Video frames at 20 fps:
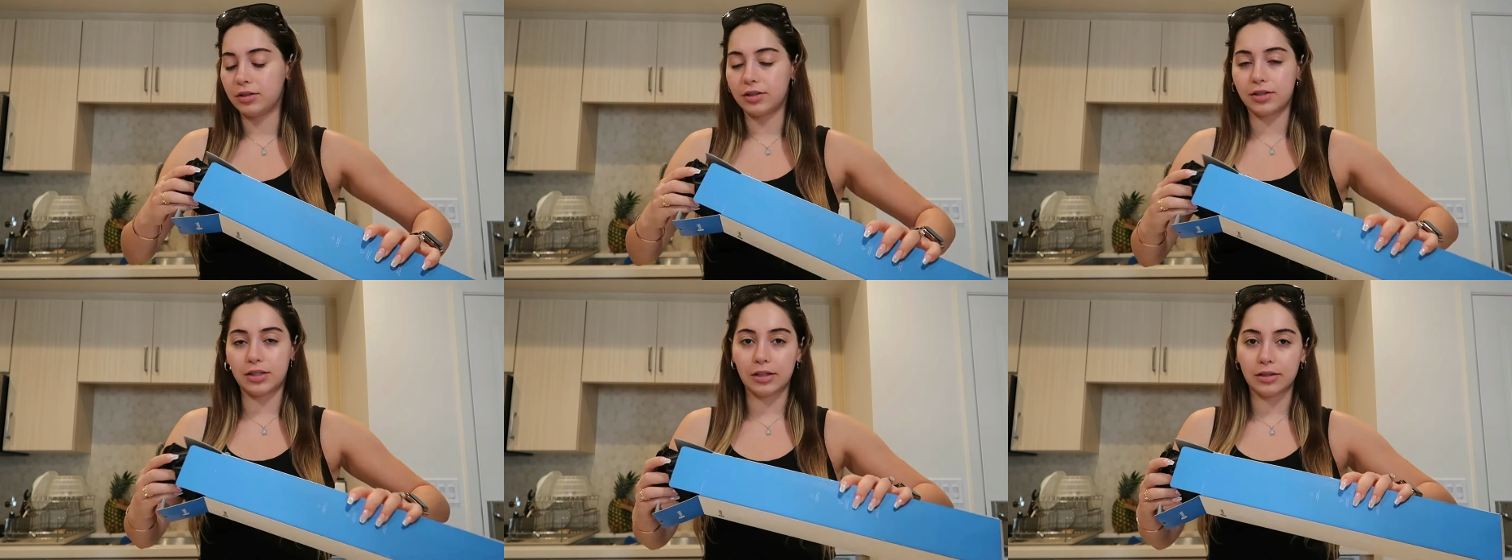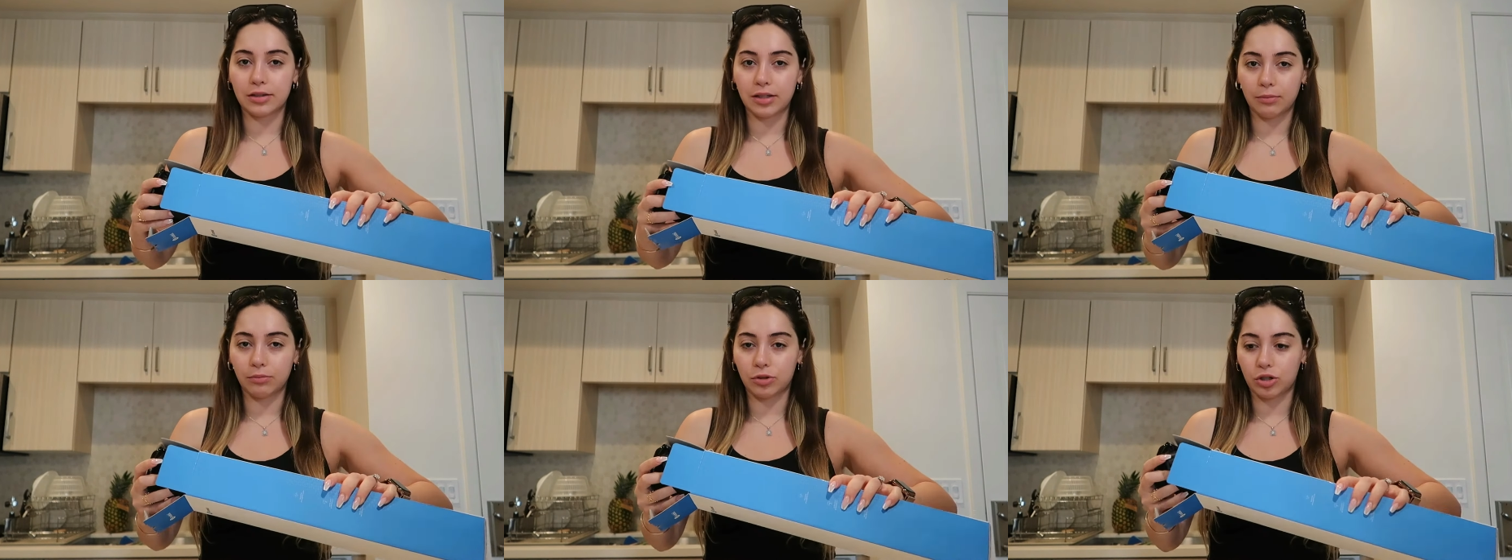
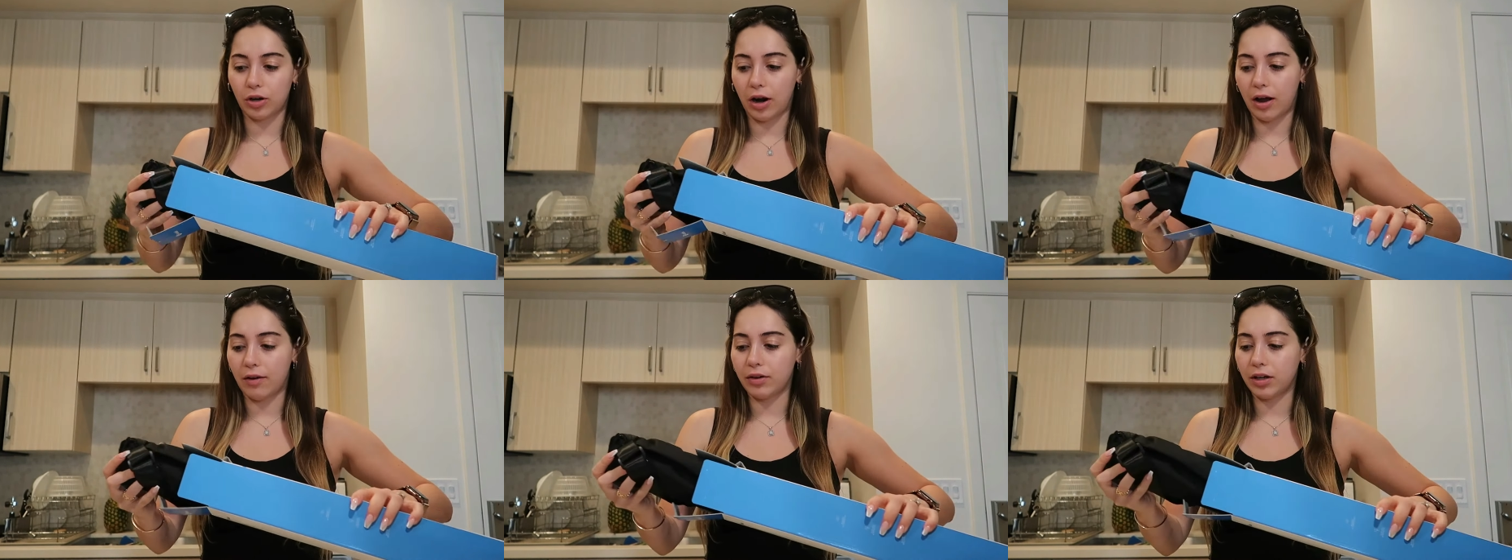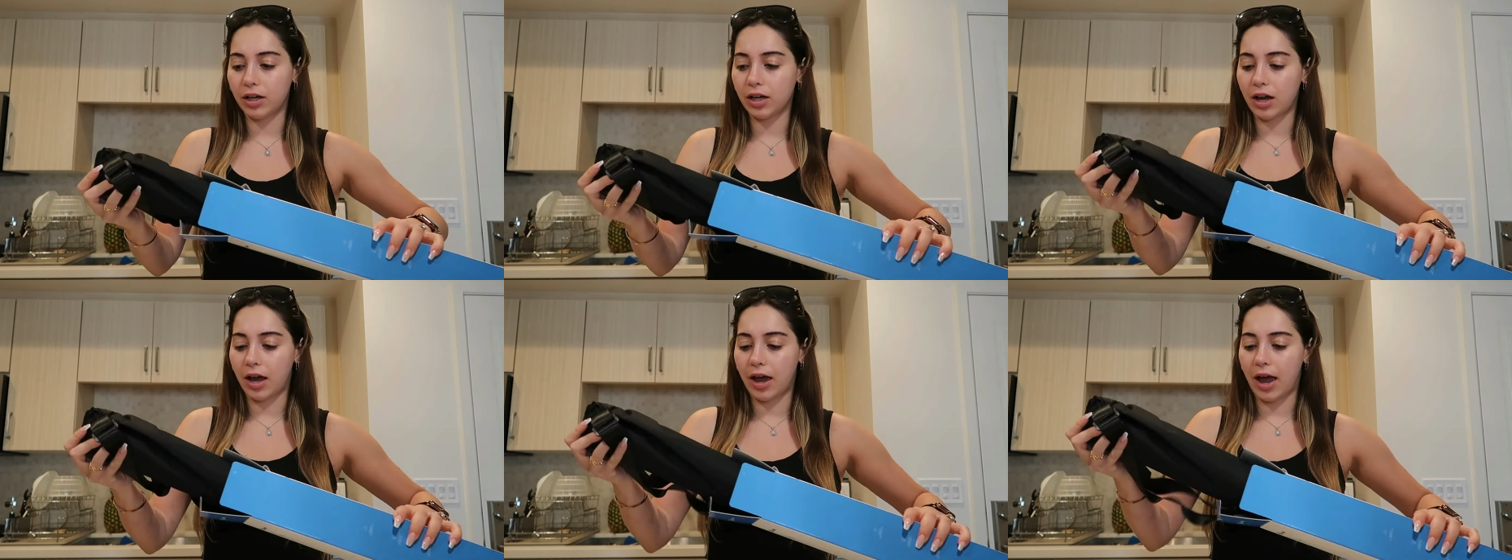Since I'm
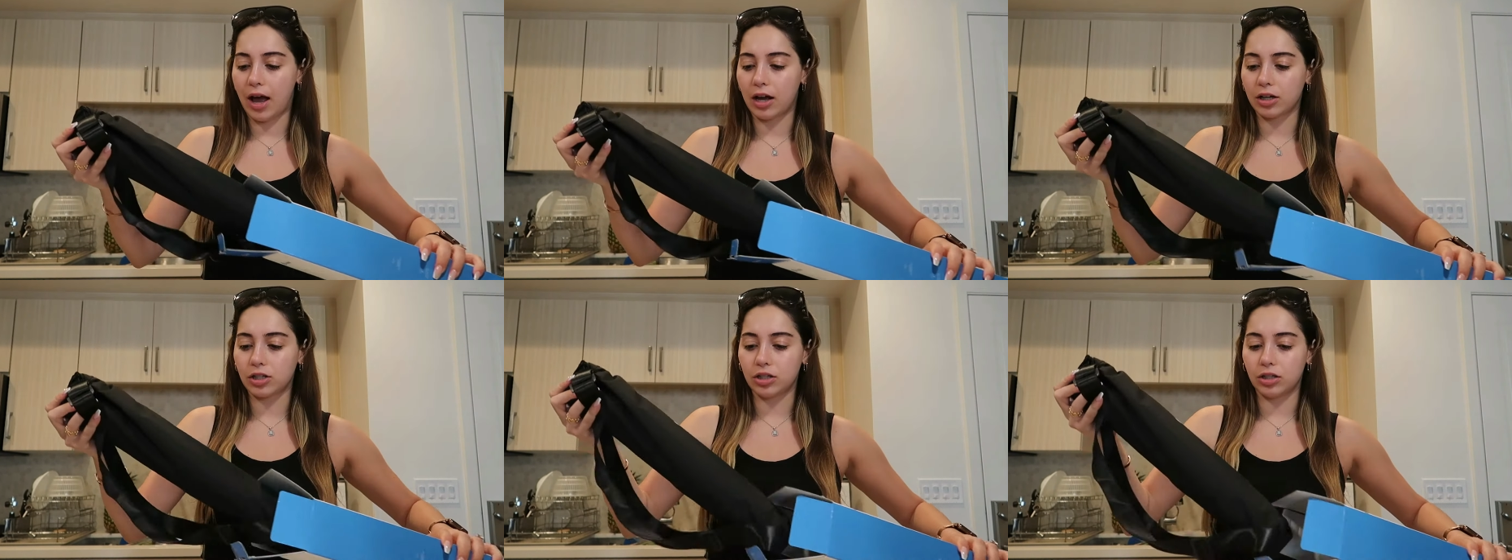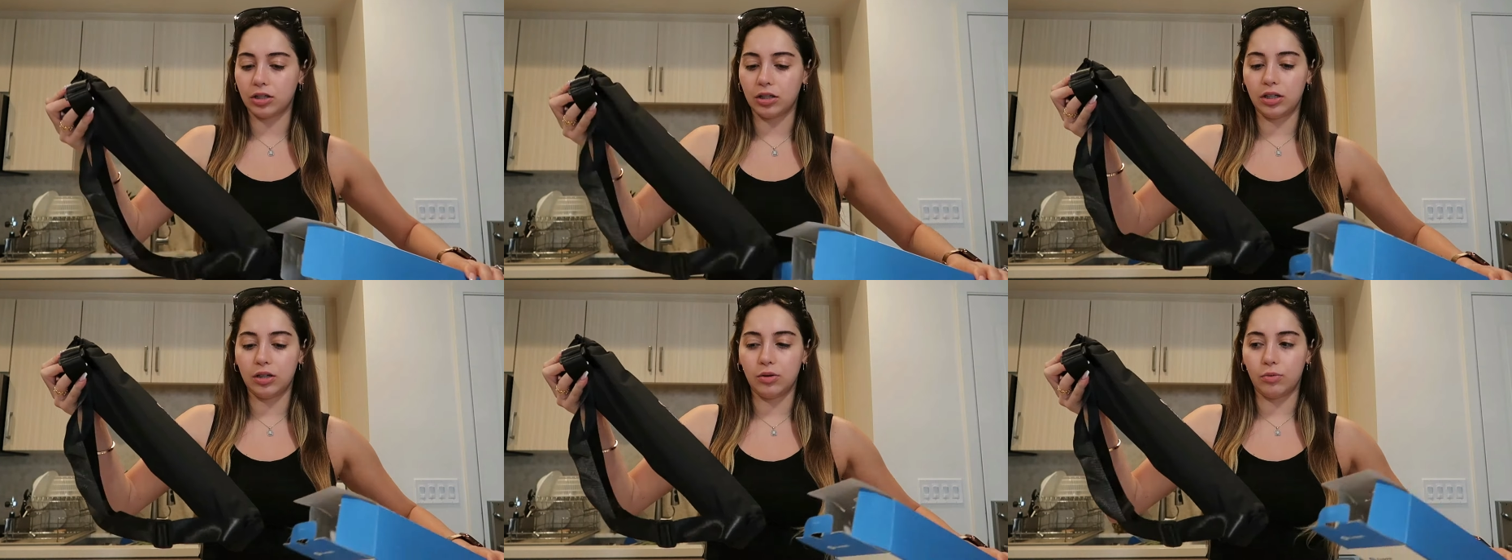traveling, I
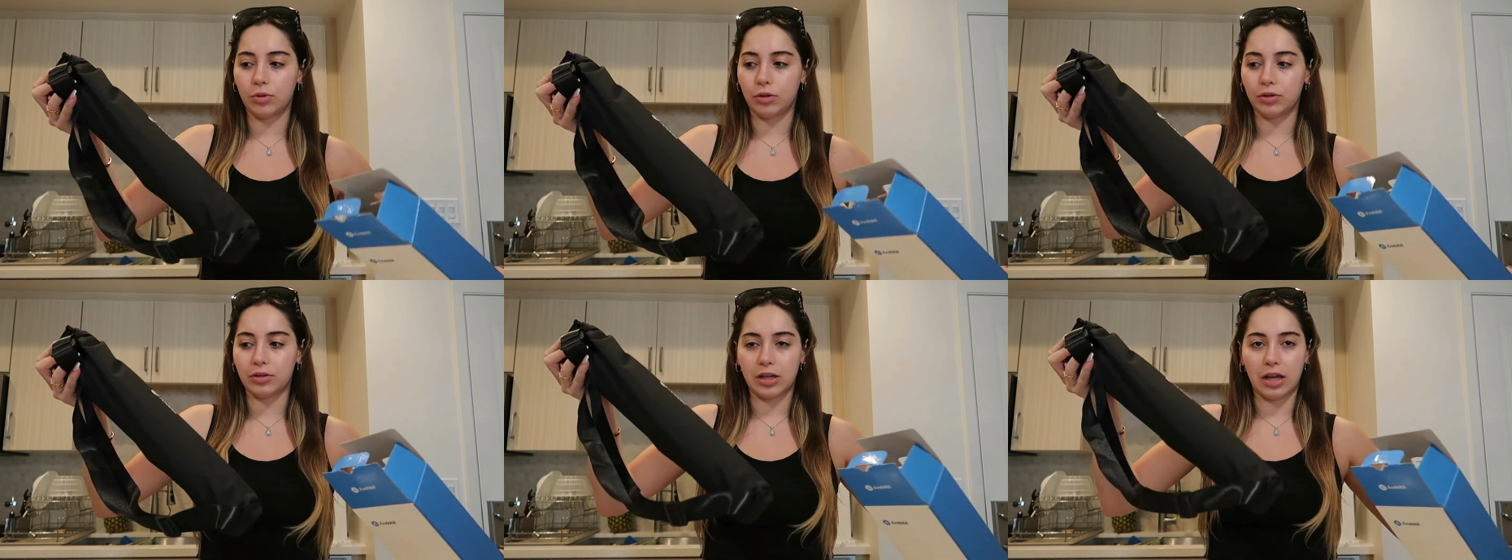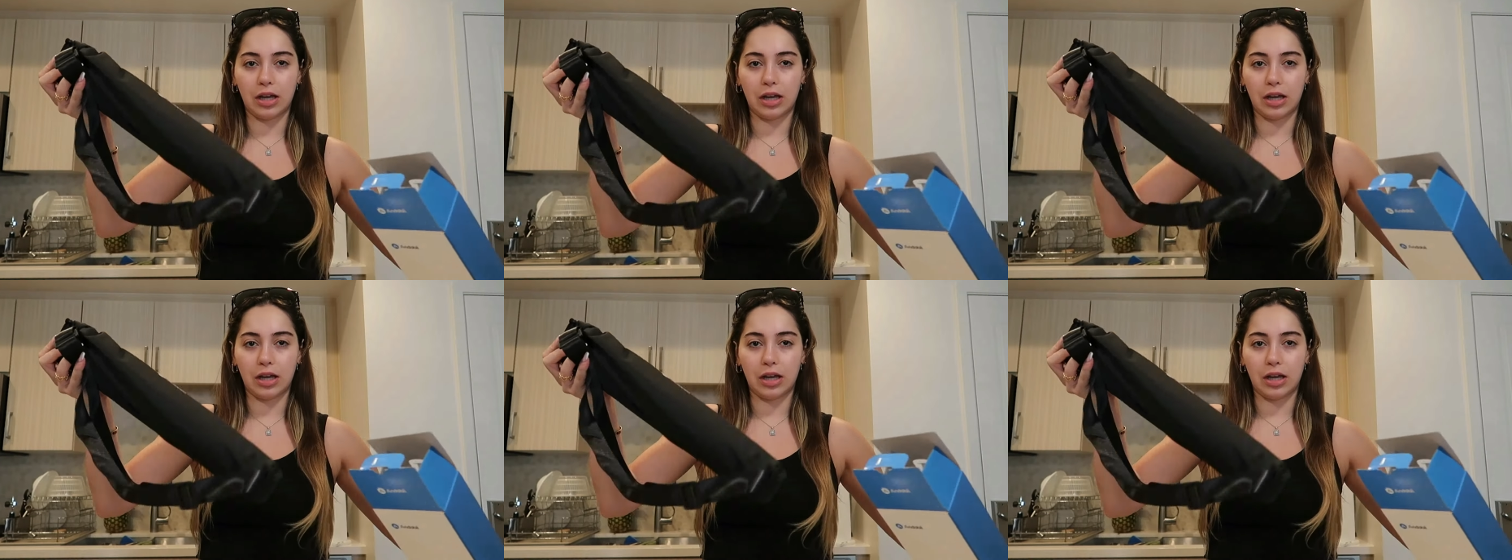actually will